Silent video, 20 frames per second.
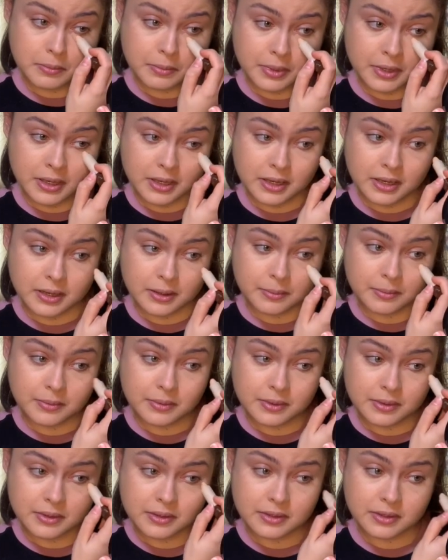But
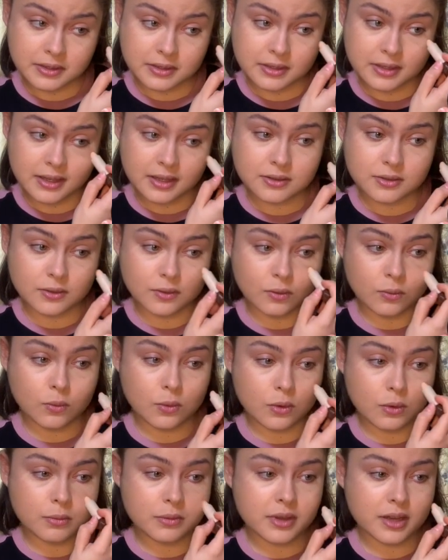just that sort of
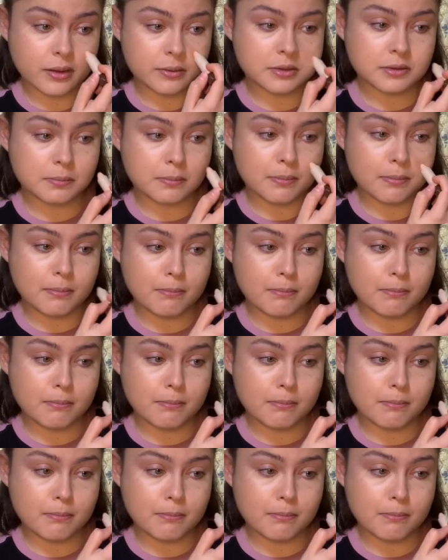warmth helps